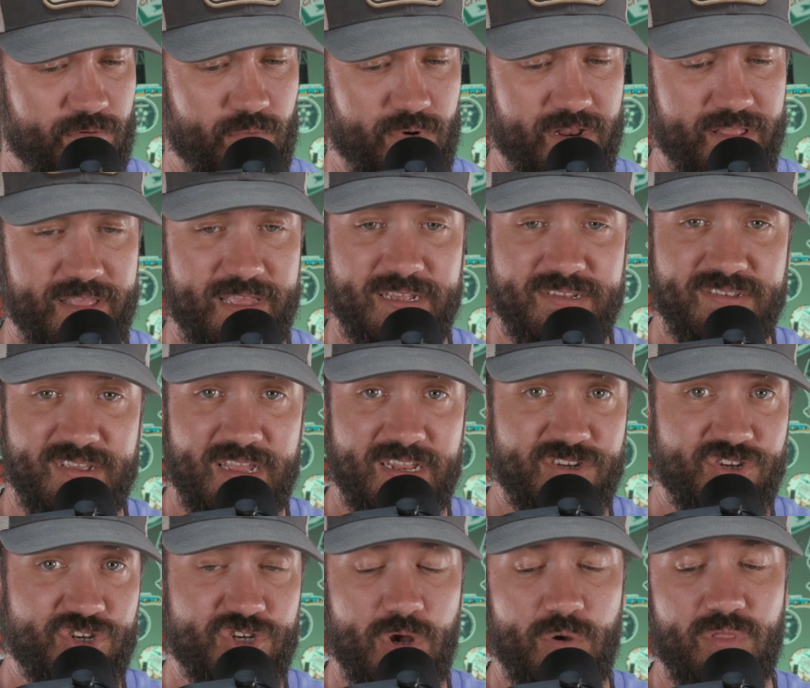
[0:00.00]
one of these
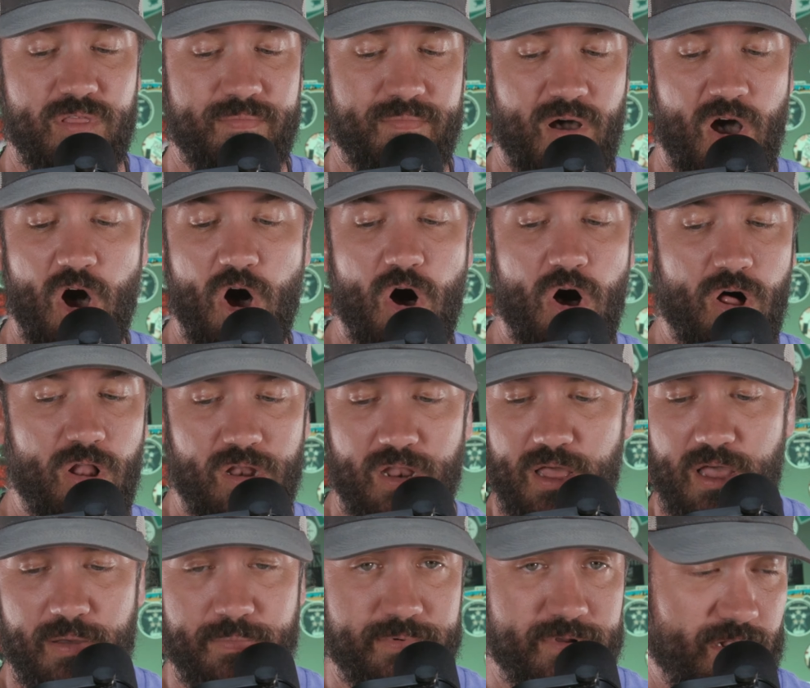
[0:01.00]
and show them all
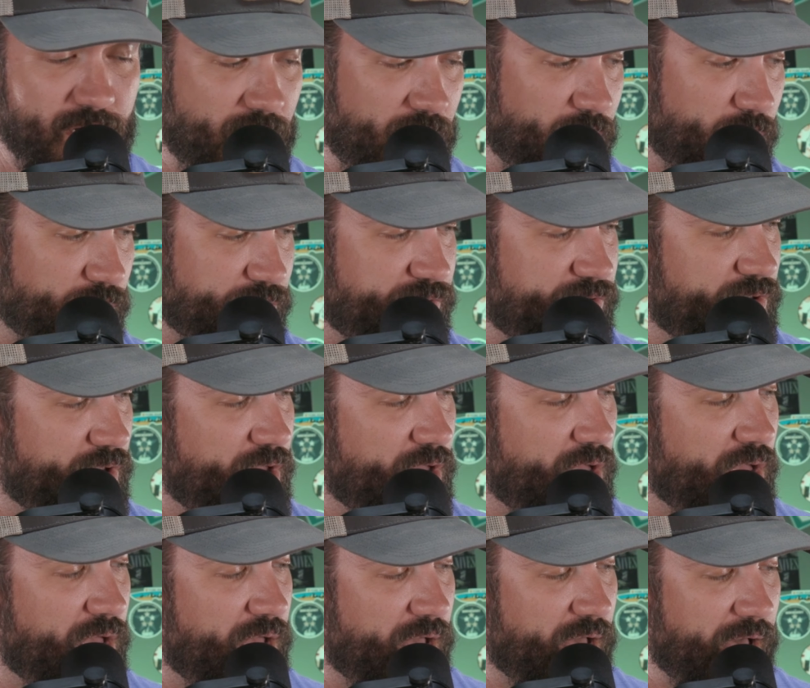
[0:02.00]
up close.
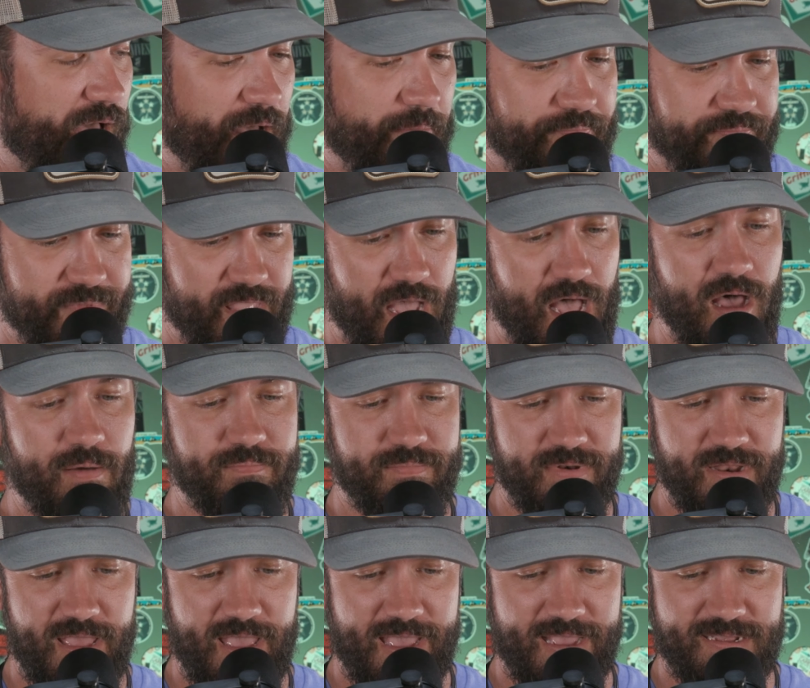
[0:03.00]
Um, up
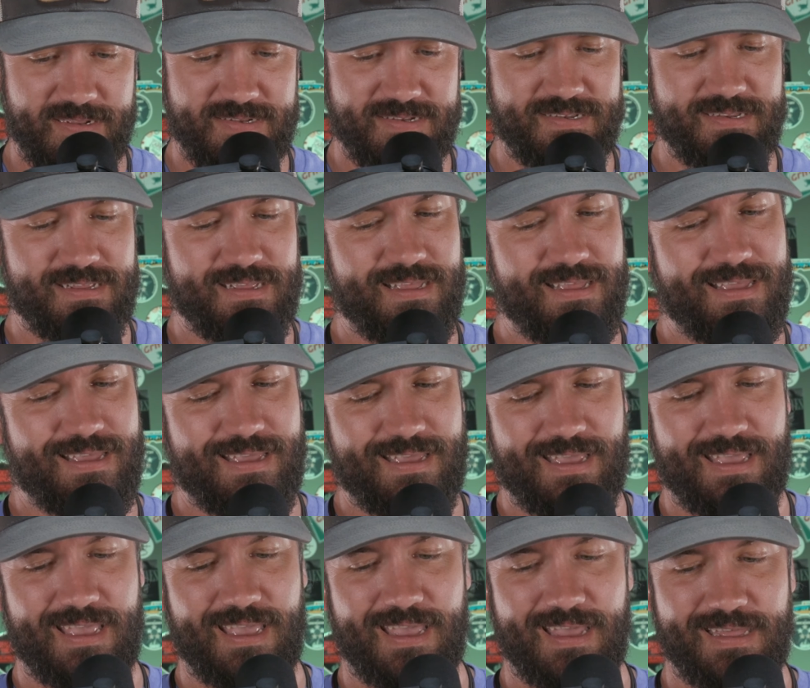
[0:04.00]
next,
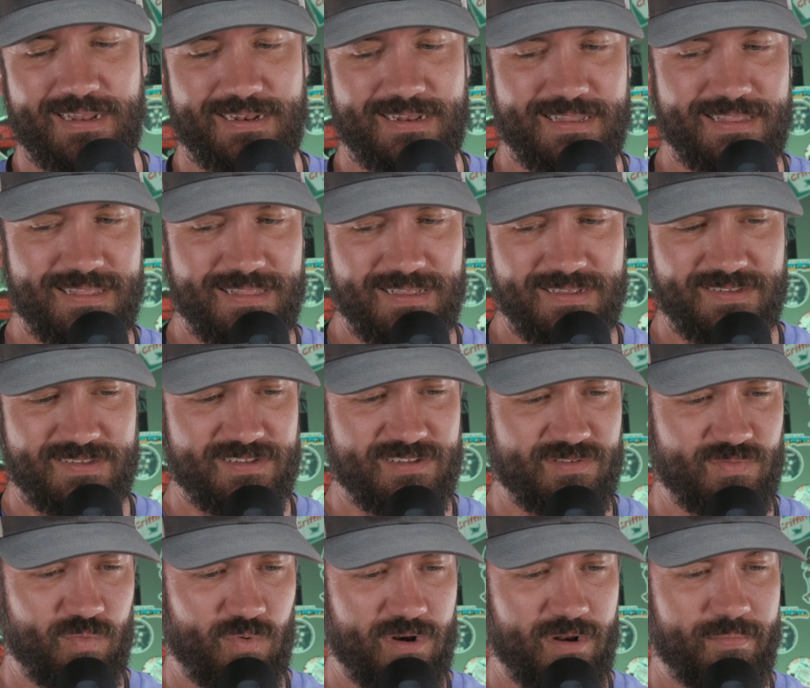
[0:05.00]
and this
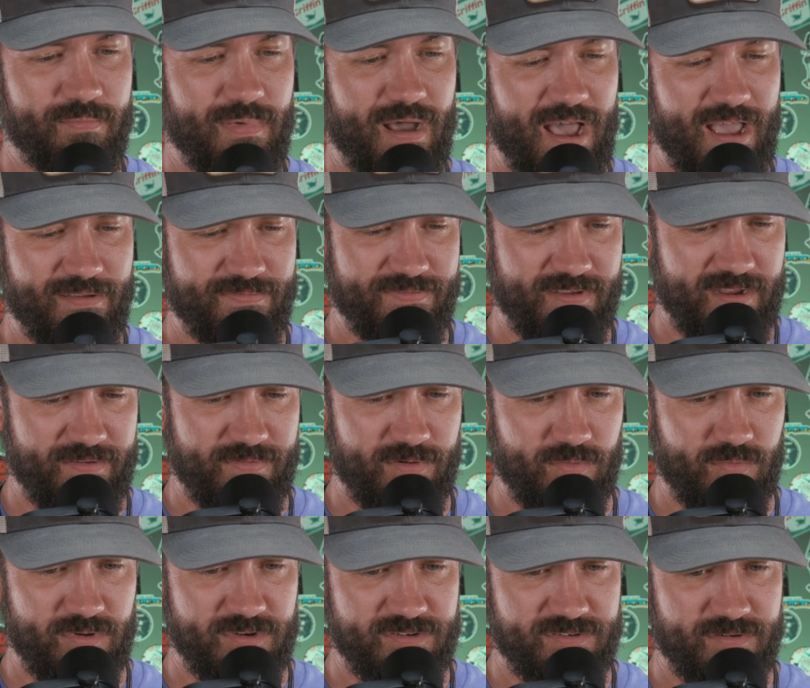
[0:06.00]
is one of my
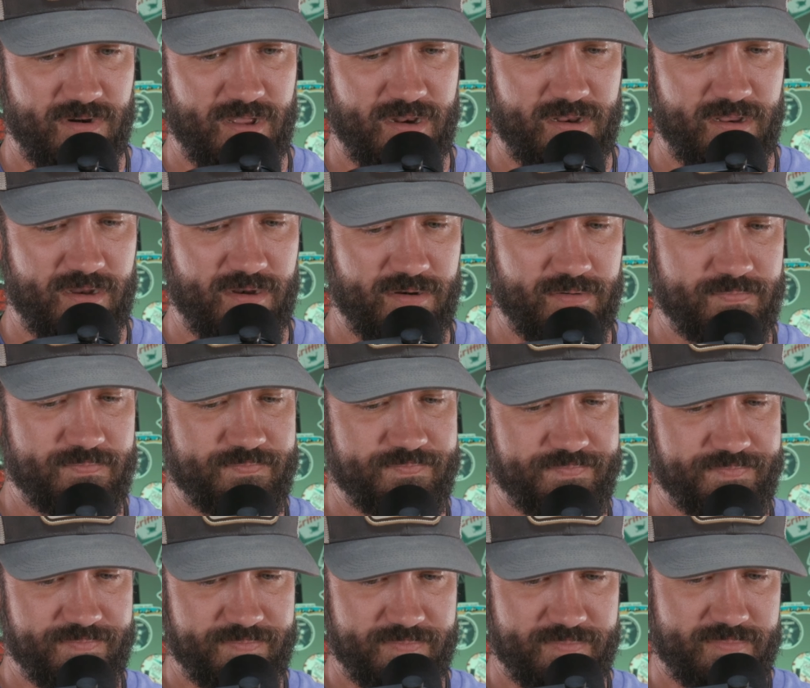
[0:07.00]
favorite ones right here.
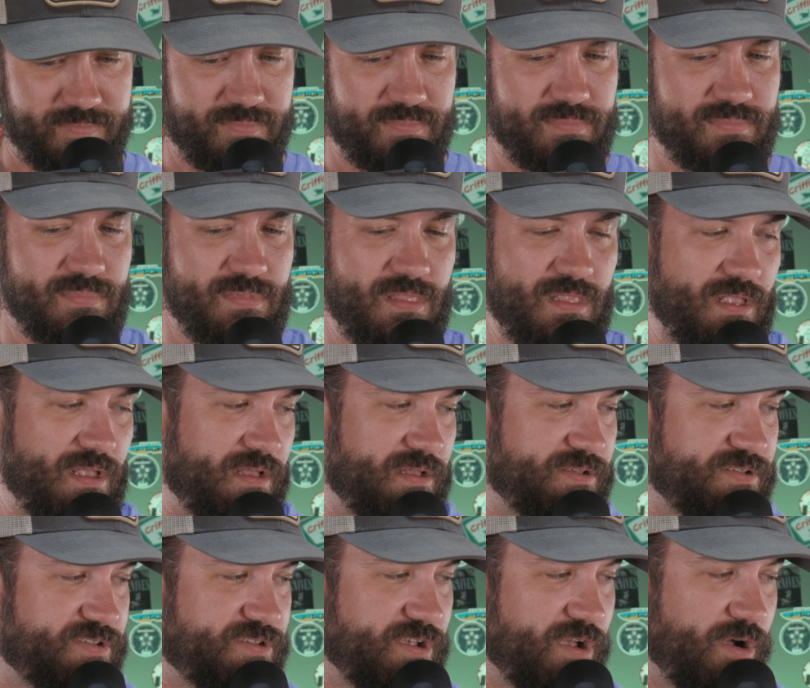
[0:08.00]

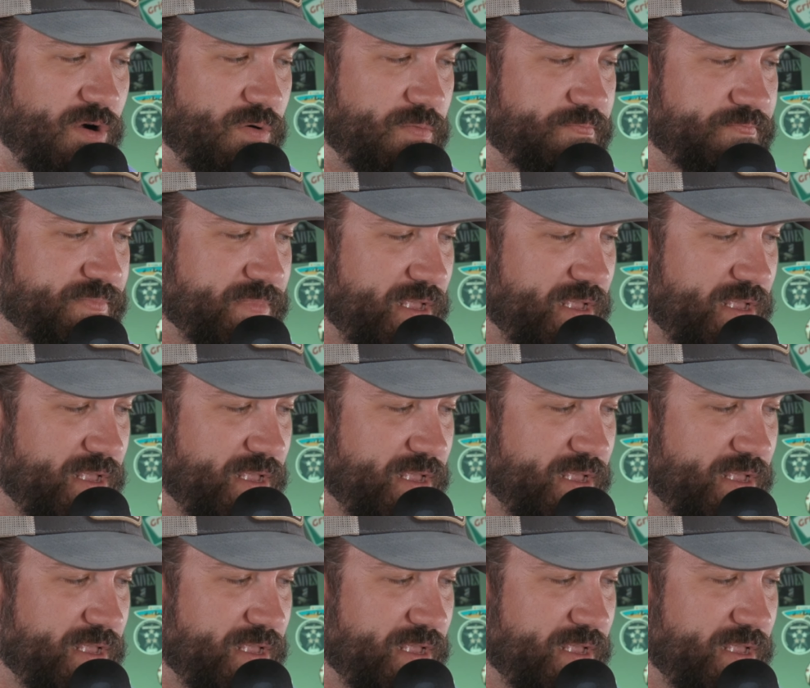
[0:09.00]
So